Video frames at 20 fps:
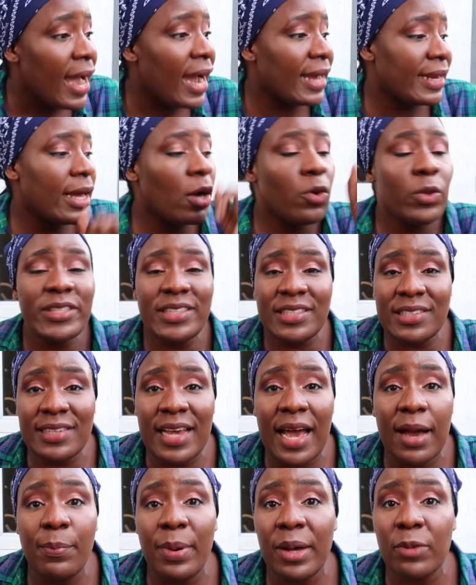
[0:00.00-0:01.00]
And I always teach
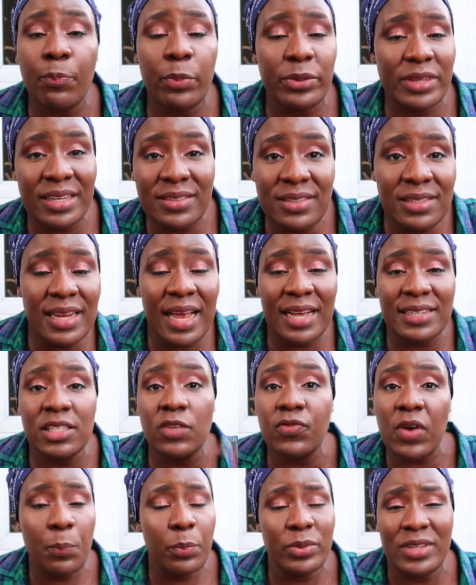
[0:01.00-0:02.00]
her about protecting
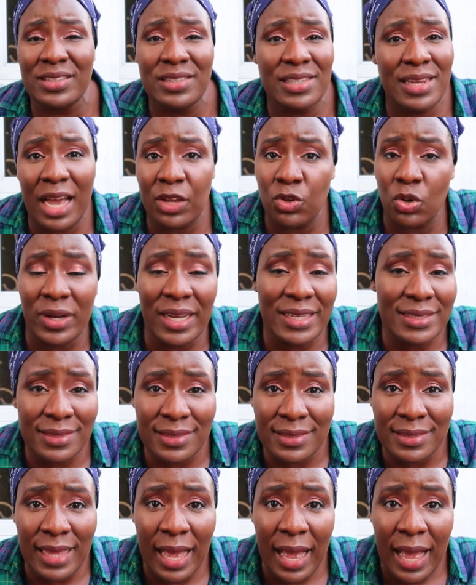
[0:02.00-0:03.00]
herself and protecting her younger
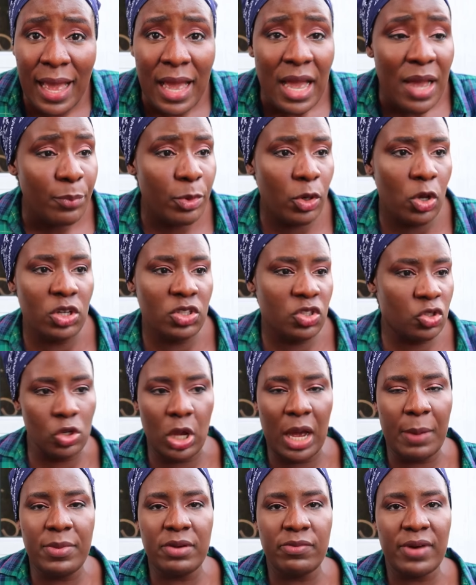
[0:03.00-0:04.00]
sister, because,
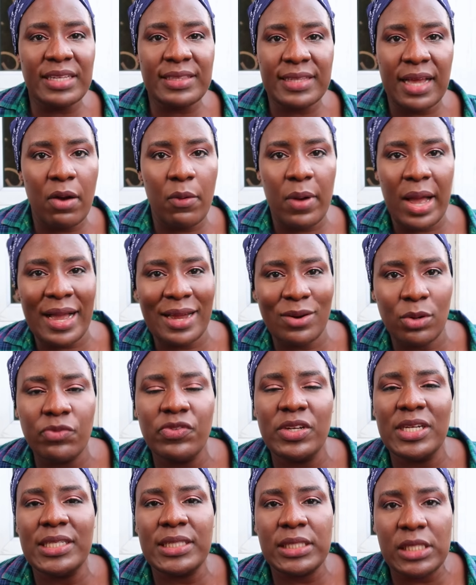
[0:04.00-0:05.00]
I mean, right now, I cannot
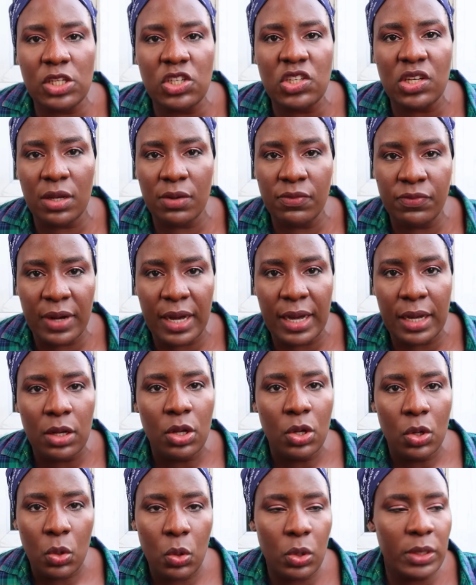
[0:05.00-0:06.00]
really teach Eva,
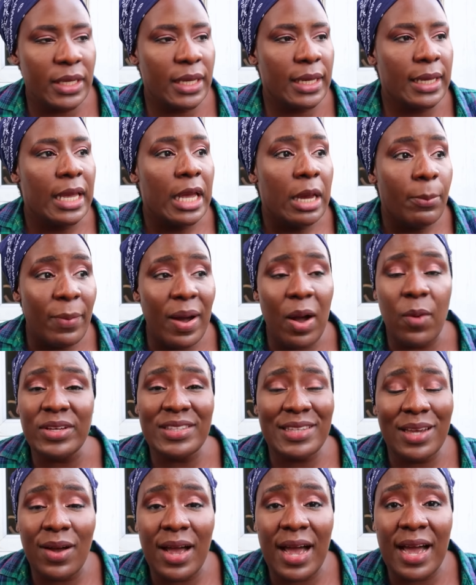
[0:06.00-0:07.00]
okay? But I
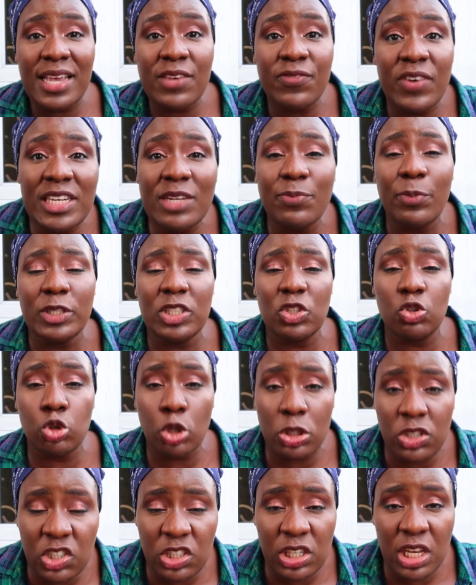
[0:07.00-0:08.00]
always tell her, if anybody
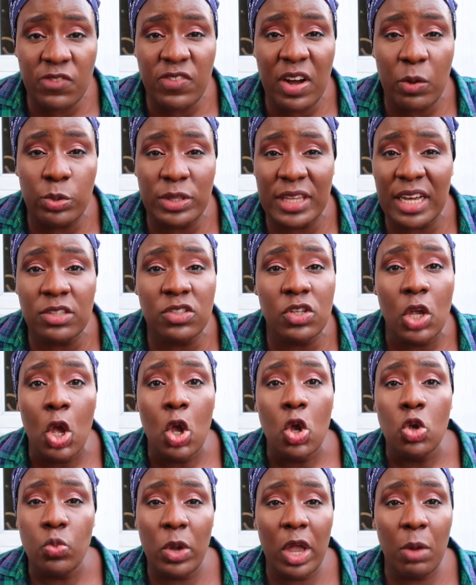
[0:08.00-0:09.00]
touches Eva without,
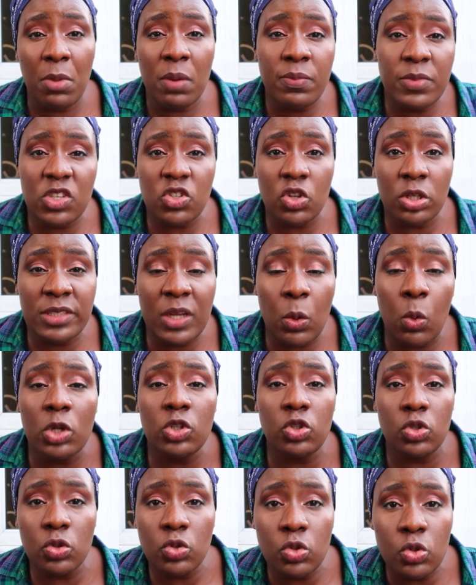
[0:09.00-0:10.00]
when your mommy is not there,
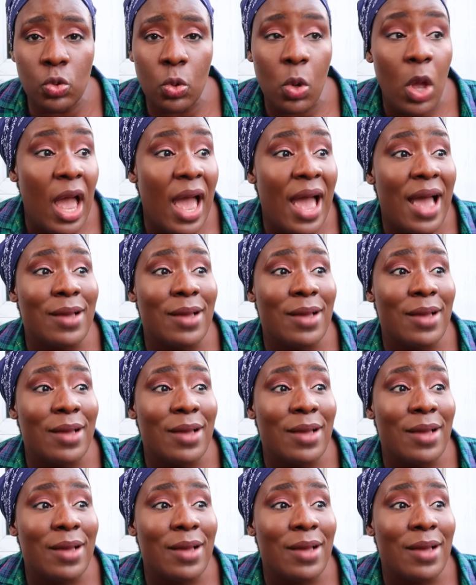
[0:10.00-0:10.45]
what do you do?